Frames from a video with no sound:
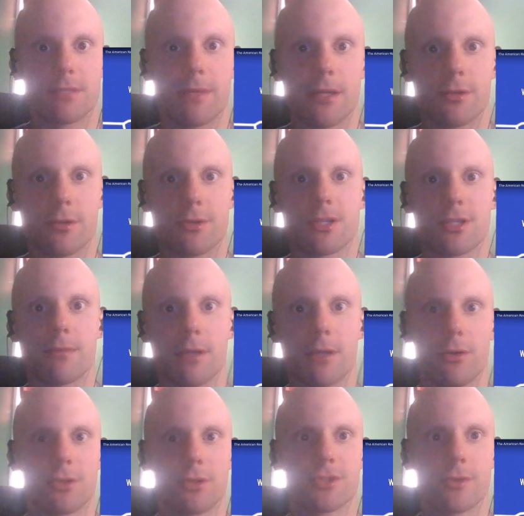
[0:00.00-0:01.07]
me. There's going to be a
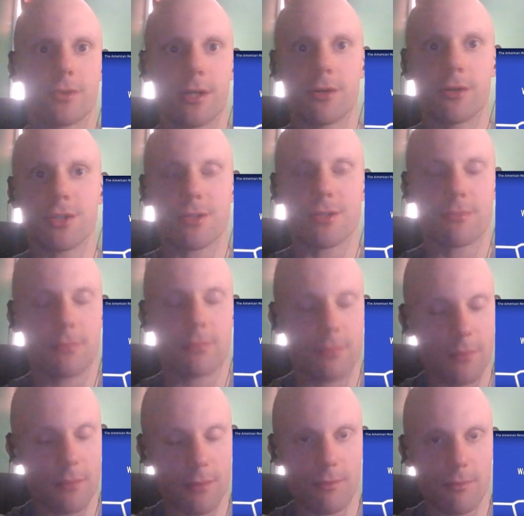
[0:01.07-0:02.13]
long story here. Just
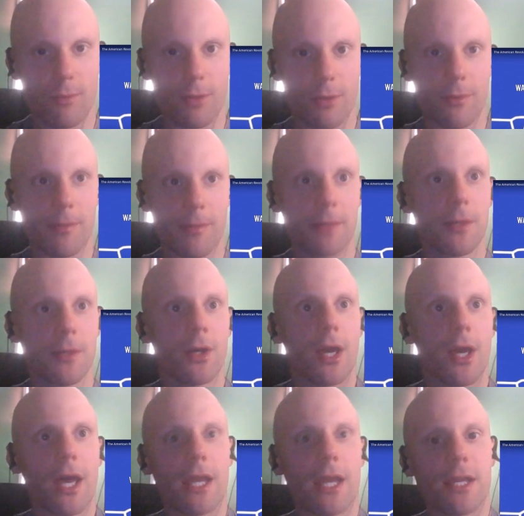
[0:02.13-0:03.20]
work with me.
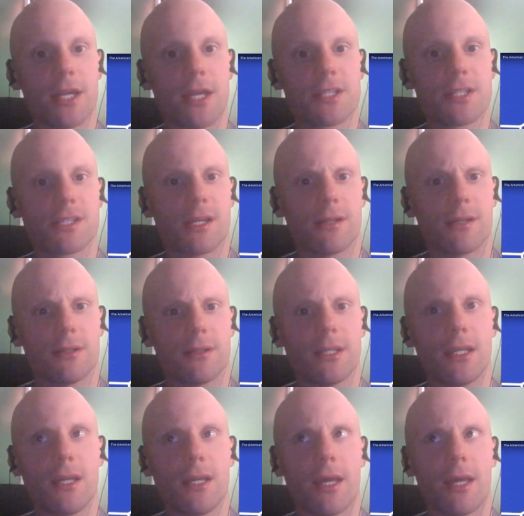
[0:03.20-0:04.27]
Any case,
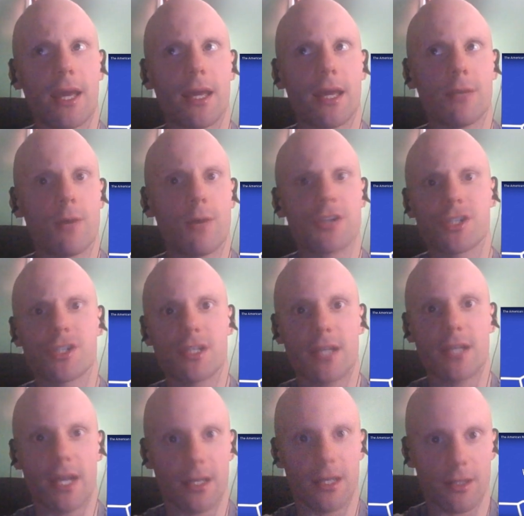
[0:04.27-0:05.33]
Lee and Washington
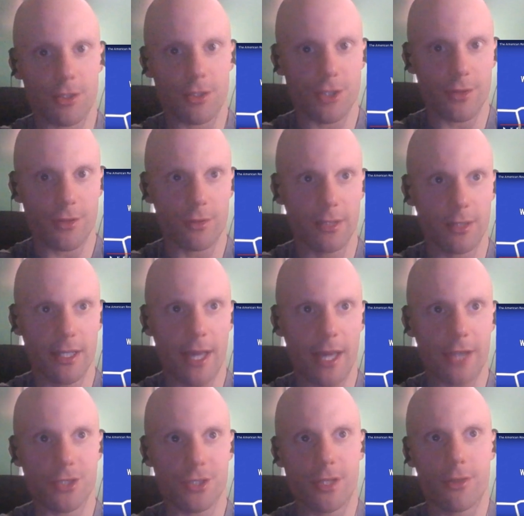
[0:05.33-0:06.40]
hated each other. Lee
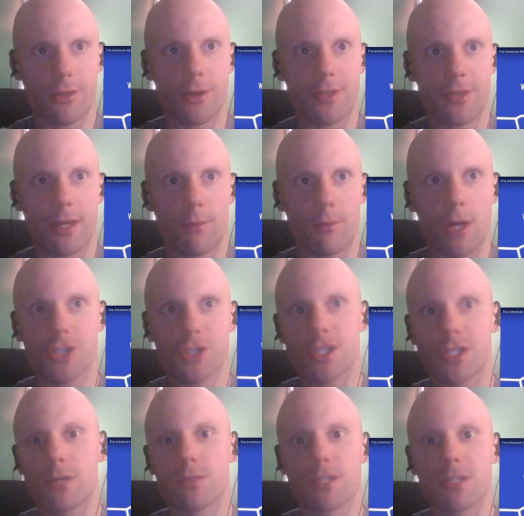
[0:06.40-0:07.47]
actually thought that
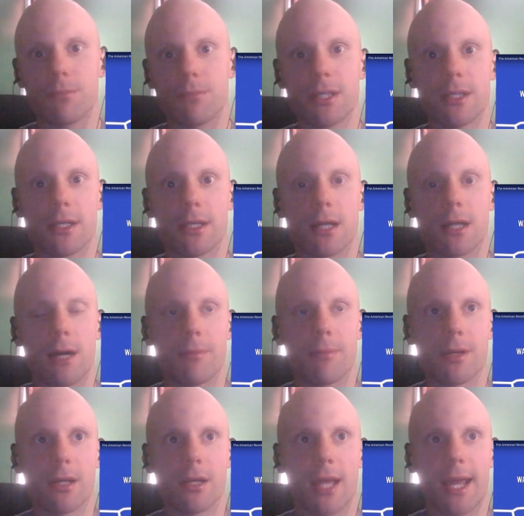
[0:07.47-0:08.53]
Washington was completely
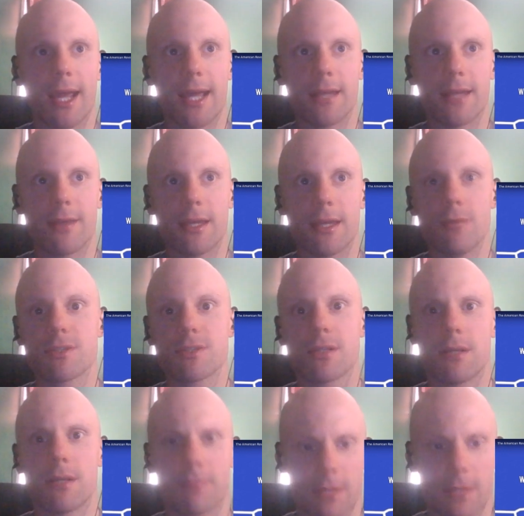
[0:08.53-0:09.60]
incompetent and that he was,
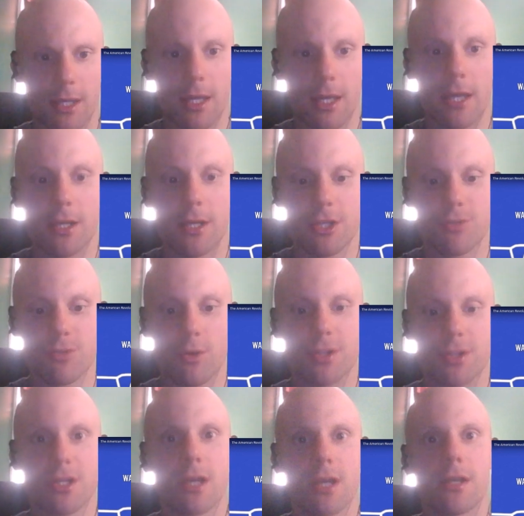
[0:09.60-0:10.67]
in his
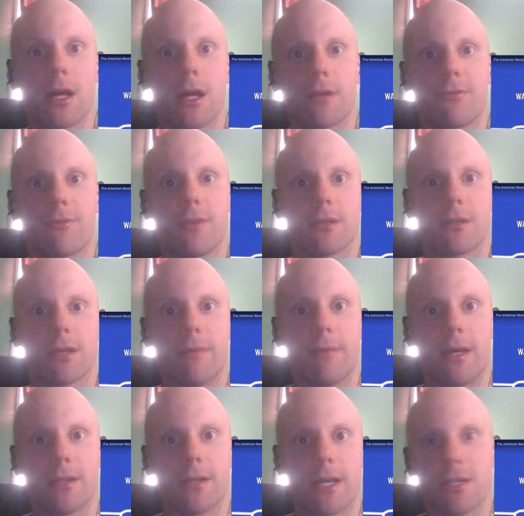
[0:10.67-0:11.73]
words, not fit to
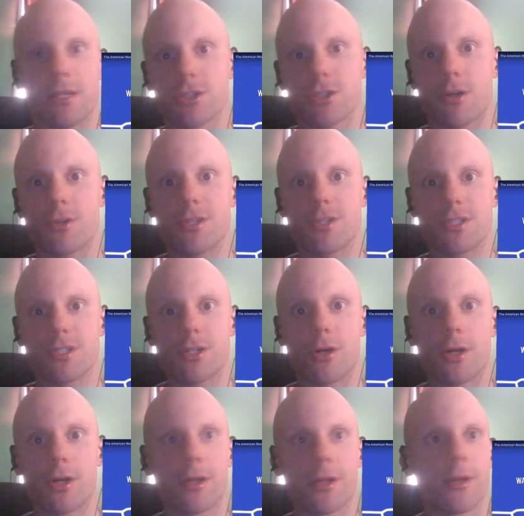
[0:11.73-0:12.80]
command a sergeant's
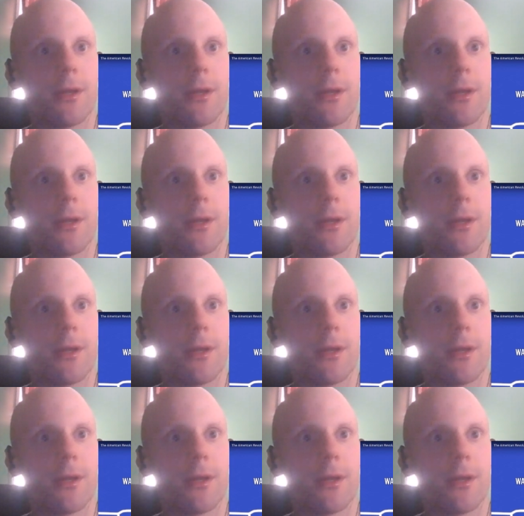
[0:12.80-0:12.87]
guard,